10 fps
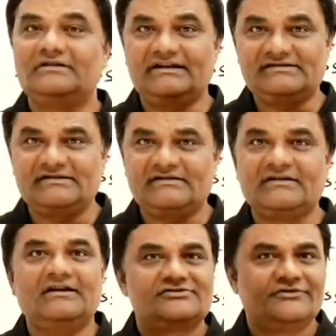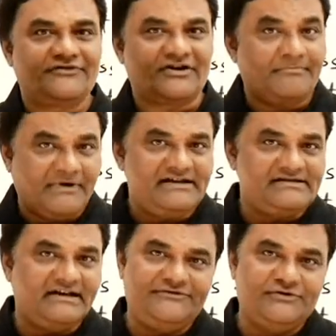That's it. So from my
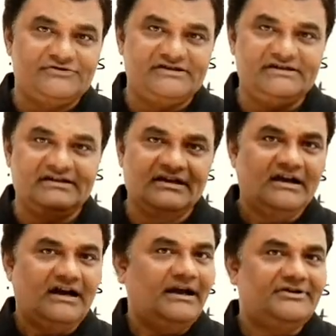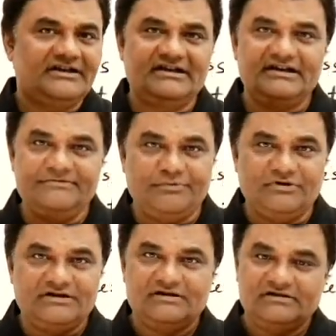side, if you see, I am taking
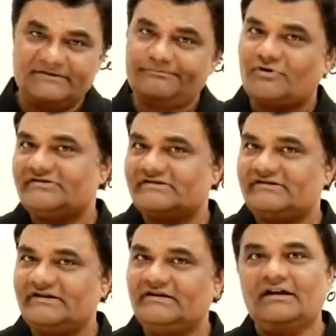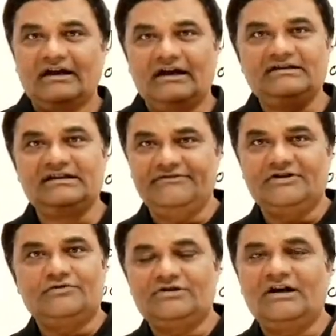input, then processing and
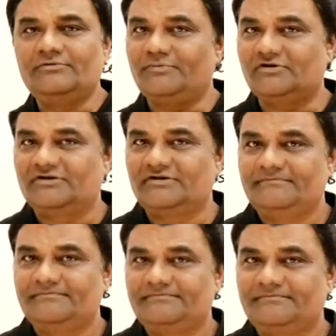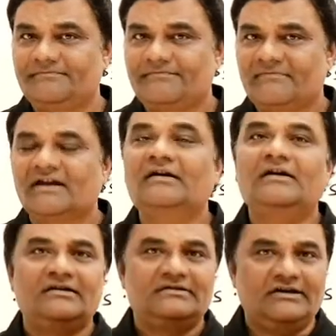giving you the output.
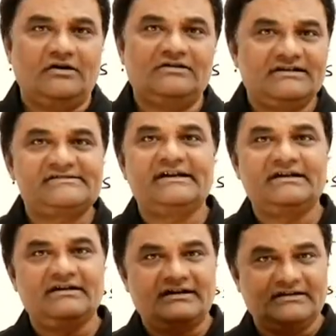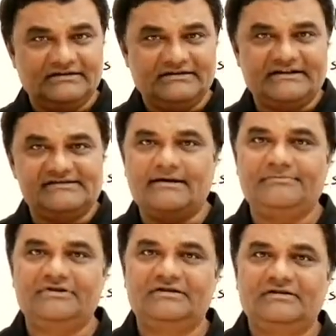Now let us take another
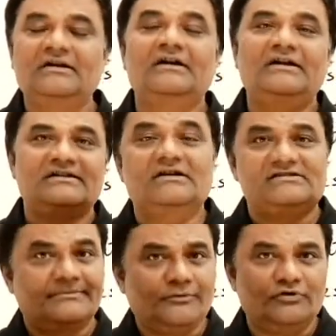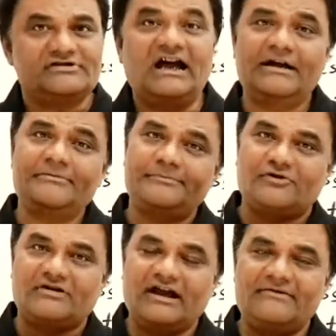example. Suppose I am a
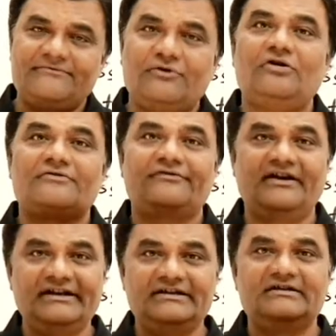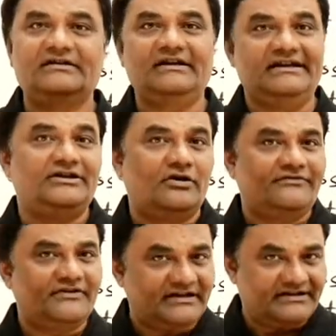program for finding the area
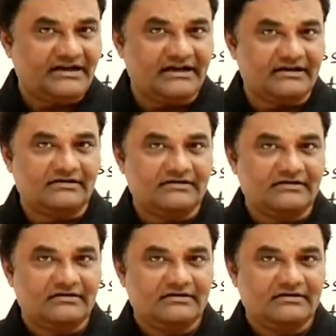of a rectangle,